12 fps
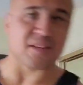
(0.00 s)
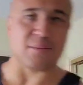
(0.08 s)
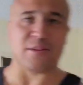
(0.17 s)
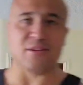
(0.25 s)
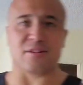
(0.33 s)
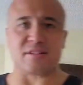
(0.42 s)
I
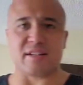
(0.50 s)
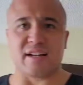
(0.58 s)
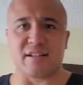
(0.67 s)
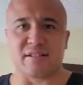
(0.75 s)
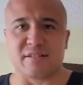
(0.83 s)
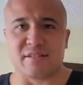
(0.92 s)
mean, look at
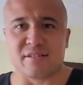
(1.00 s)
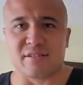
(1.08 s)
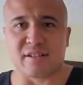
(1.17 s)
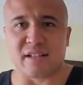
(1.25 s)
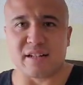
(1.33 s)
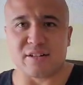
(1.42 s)
that.
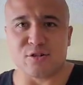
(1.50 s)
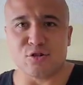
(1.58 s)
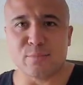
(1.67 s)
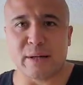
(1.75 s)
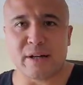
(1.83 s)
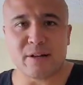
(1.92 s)
Look at that
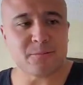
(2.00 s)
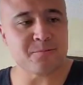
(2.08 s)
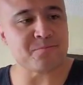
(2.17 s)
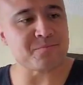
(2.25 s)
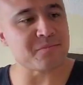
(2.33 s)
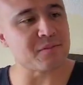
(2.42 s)
ube. A
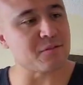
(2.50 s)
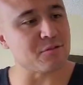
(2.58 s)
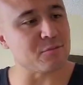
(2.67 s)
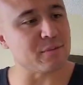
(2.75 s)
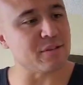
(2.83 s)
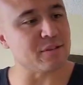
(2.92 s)

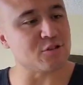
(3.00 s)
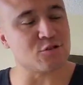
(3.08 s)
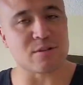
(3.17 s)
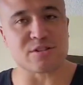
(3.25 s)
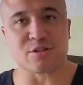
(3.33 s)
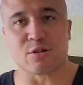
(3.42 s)
little bit of
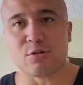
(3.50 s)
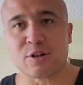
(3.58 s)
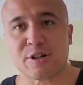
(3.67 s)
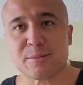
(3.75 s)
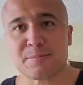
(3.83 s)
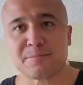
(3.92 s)
shreds of
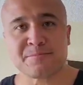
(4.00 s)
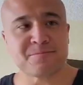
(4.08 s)
coconut.